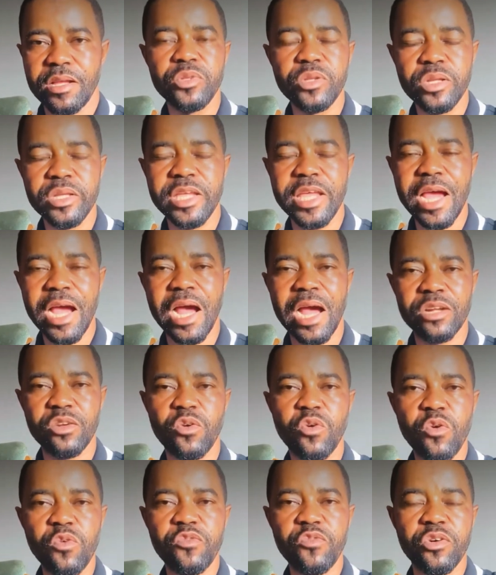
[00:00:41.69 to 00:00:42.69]
Here at
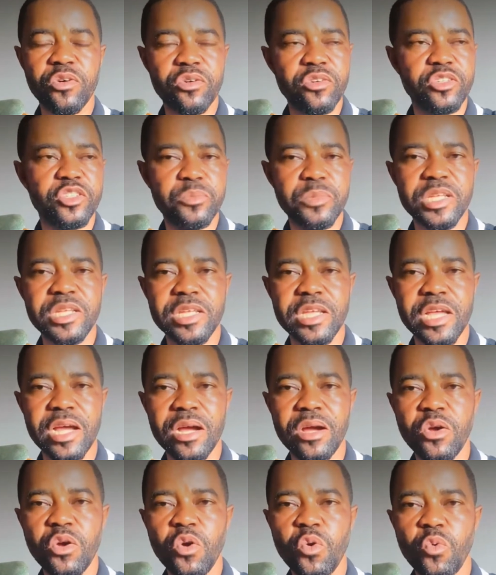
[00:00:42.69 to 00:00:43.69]
Go for Growth
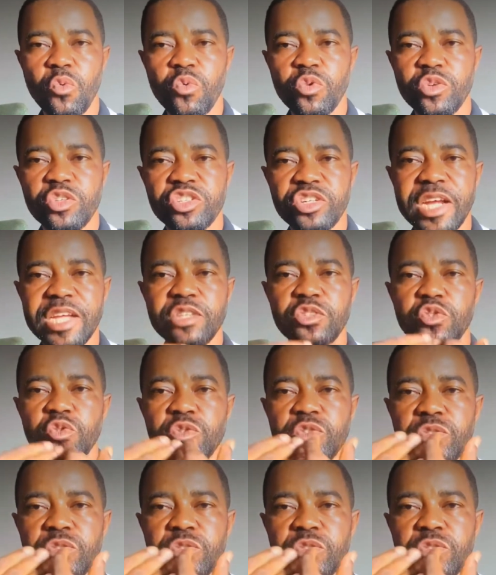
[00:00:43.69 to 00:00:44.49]
Media, we try to